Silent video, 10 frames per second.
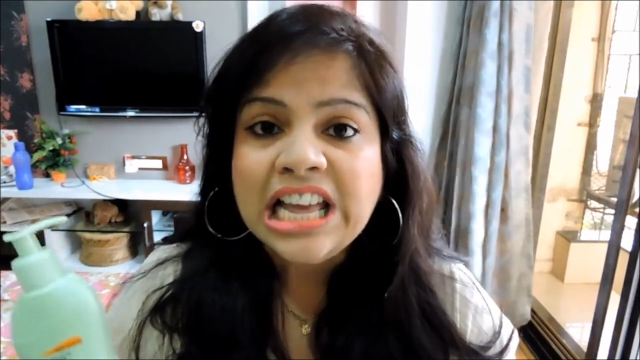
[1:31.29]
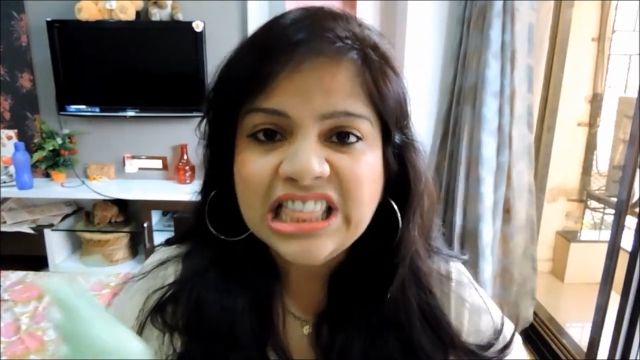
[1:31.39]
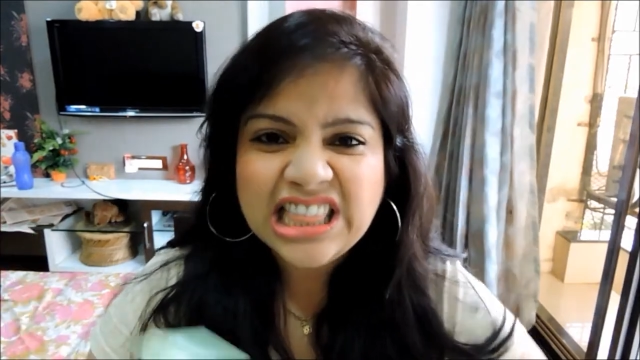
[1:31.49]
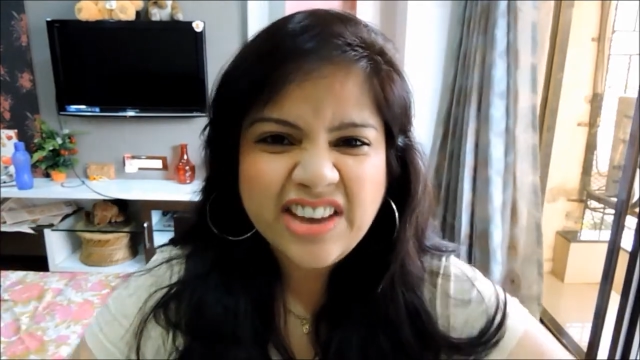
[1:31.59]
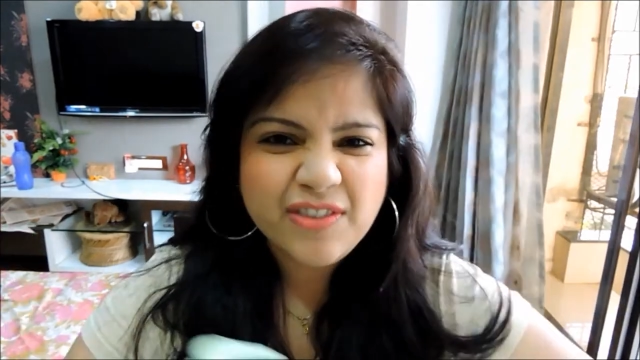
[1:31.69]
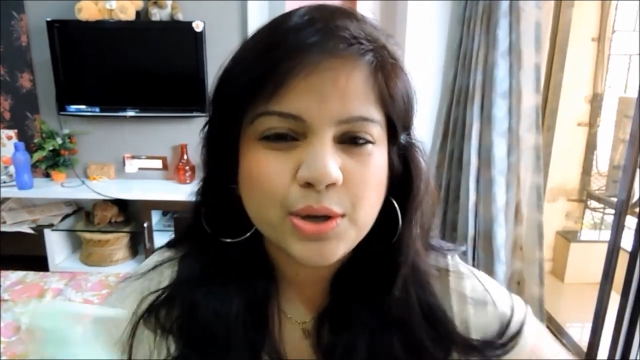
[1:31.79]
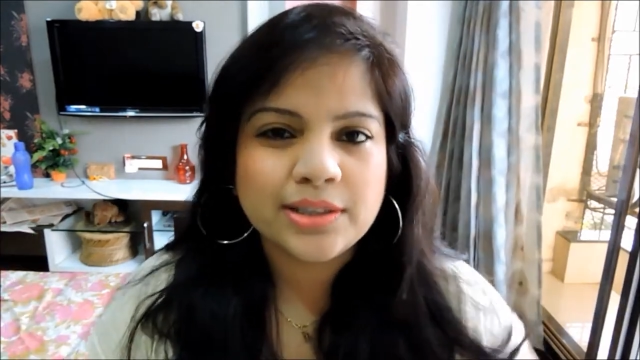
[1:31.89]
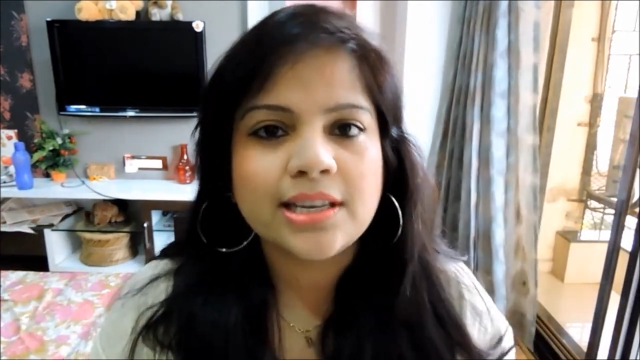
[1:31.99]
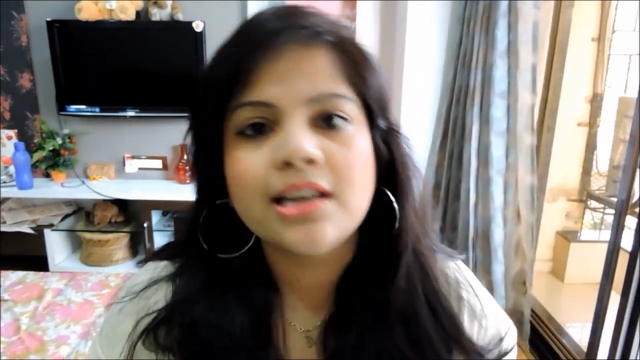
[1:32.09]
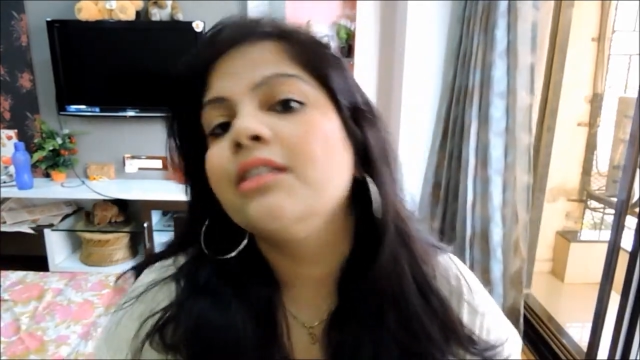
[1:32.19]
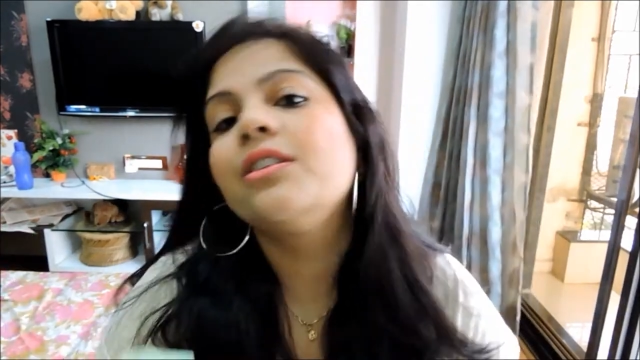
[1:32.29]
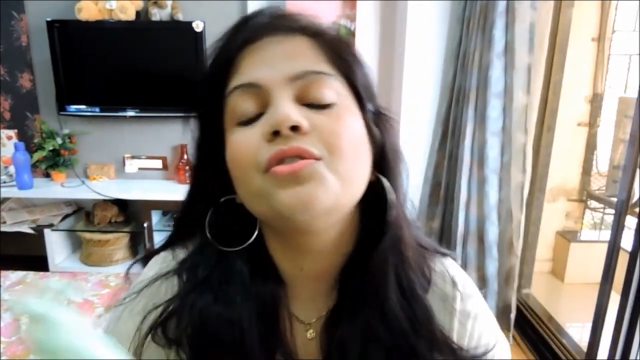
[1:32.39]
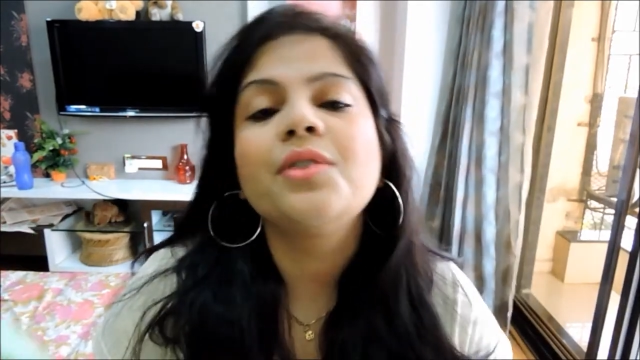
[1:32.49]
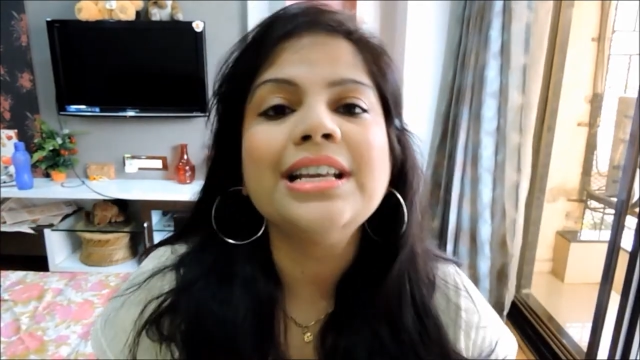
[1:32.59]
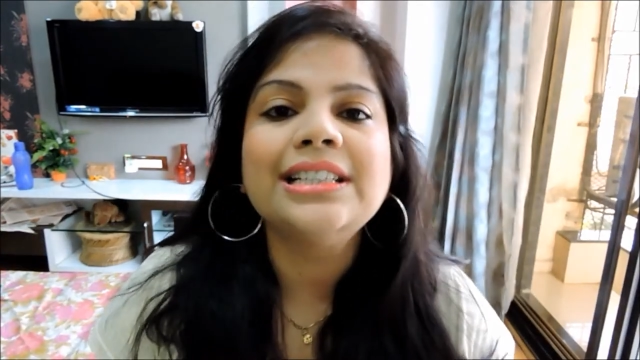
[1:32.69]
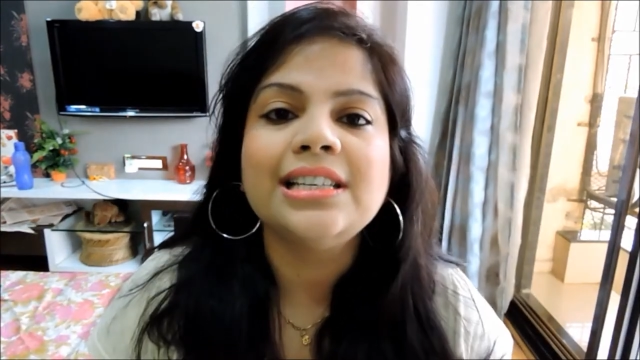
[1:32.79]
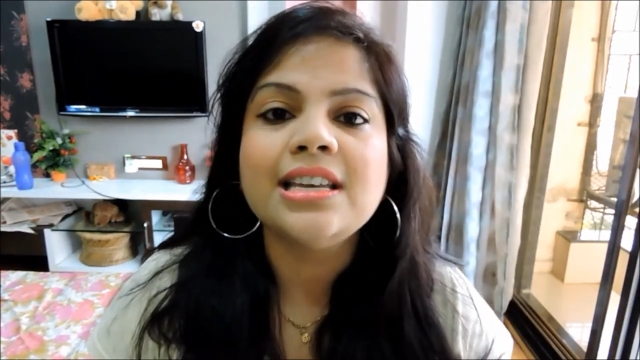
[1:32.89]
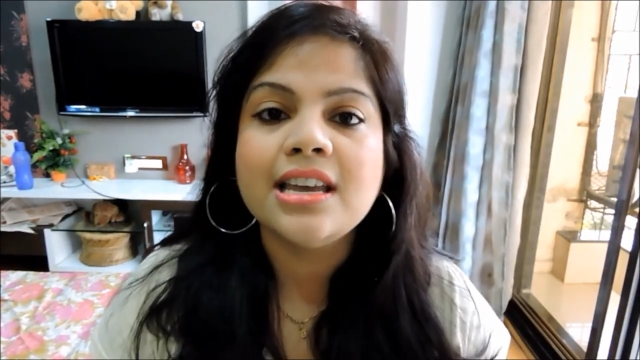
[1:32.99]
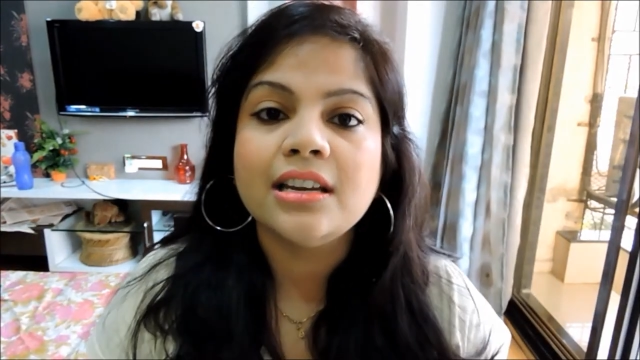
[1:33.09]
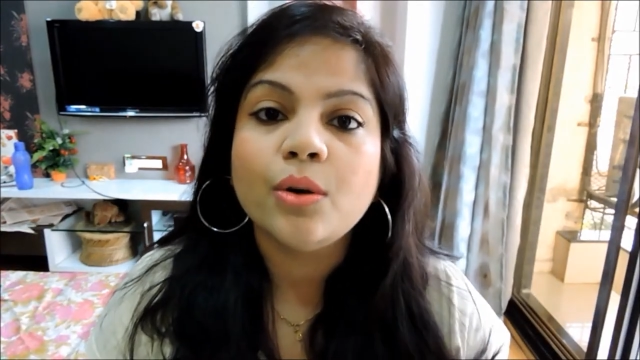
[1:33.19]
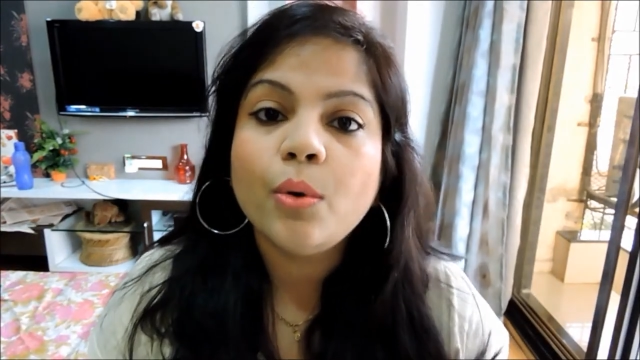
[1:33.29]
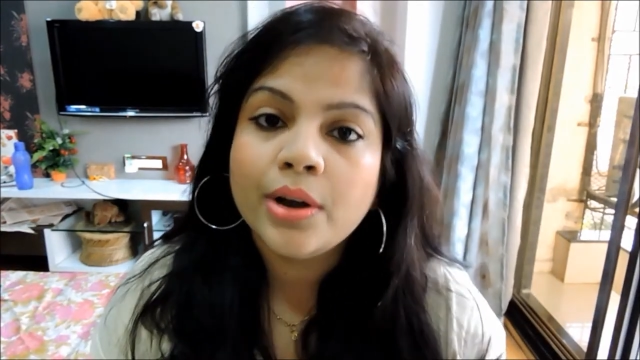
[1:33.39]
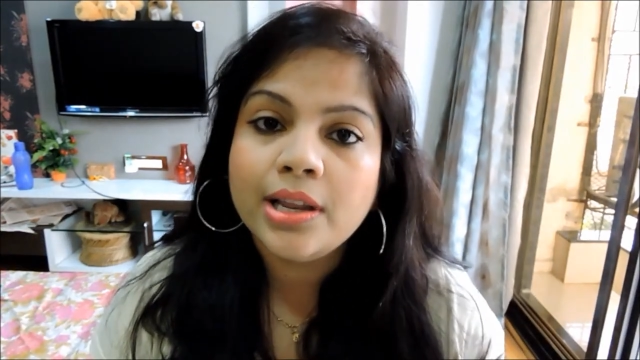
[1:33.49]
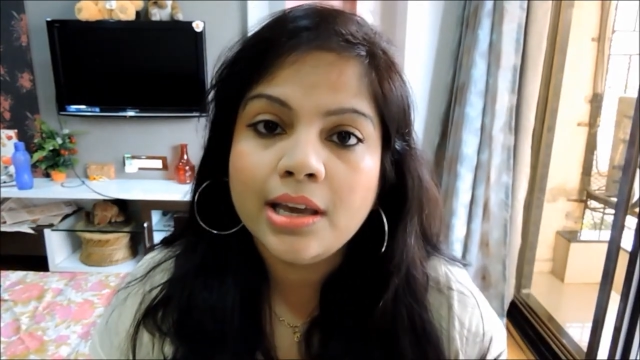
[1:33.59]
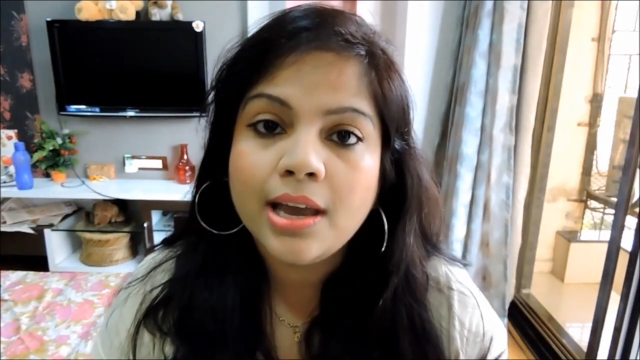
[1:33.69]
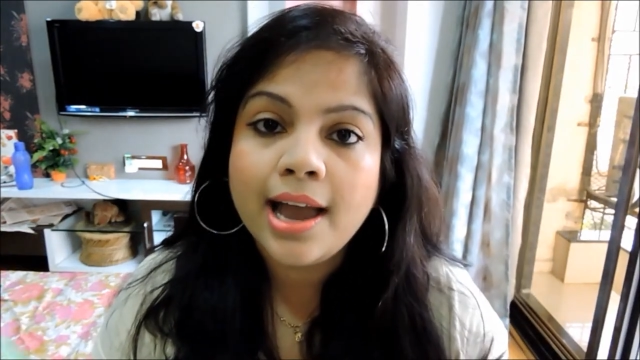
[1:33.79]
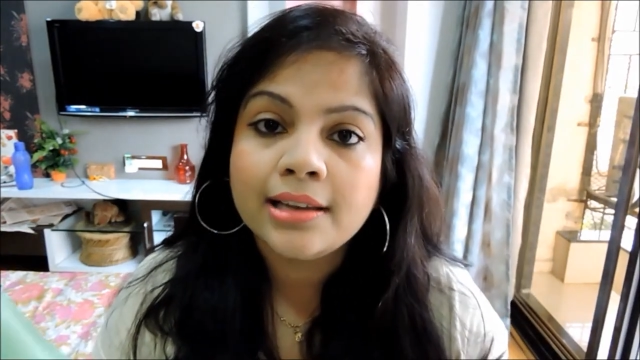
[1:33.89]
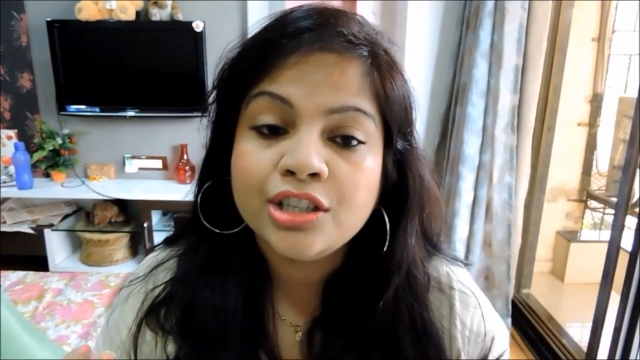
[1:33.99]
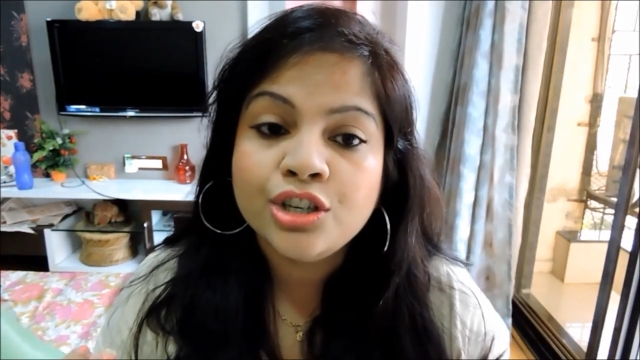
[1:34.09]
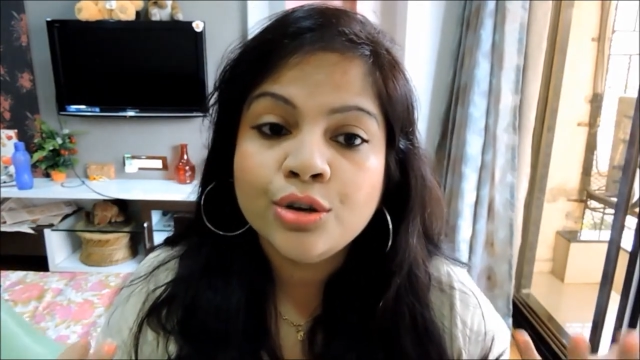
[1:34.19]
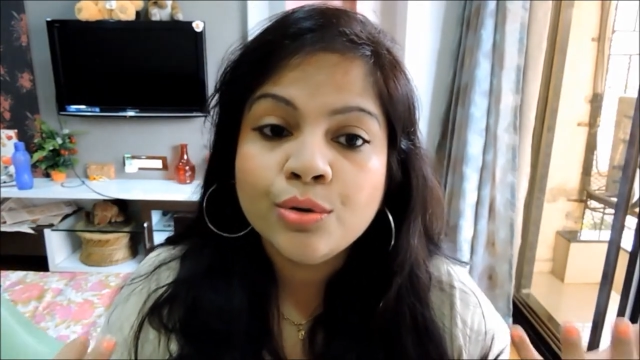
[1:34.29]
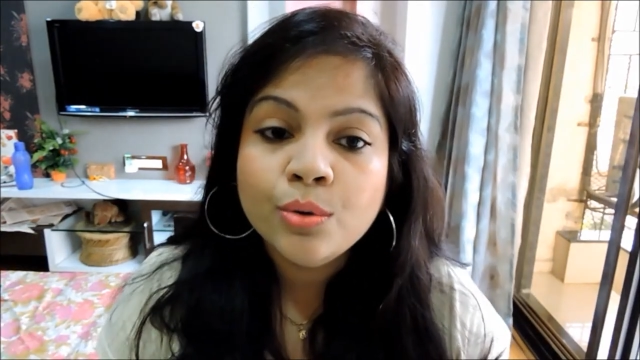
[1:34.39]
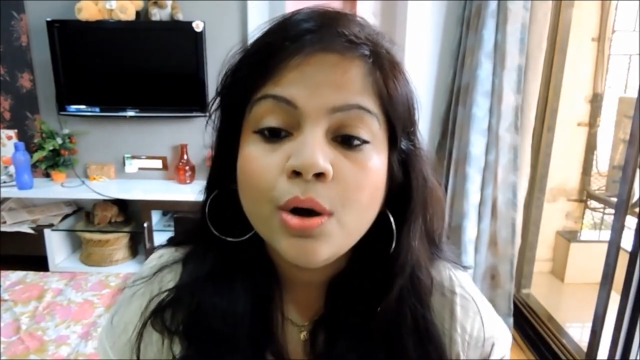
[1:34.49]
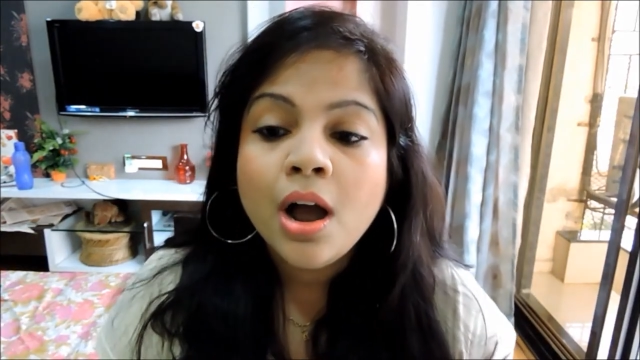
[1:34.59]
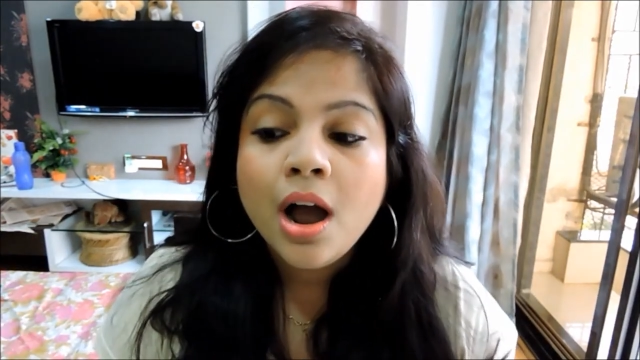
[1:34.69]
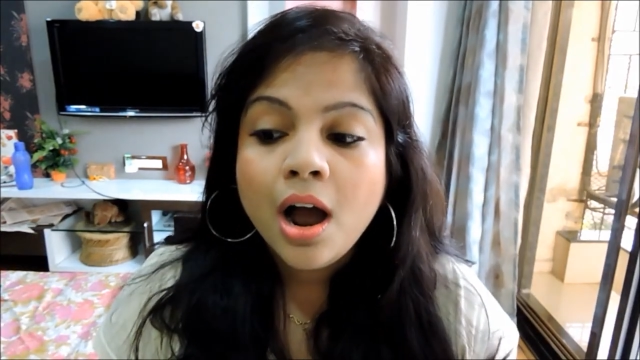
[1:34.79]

leave your skin greasy and oily and you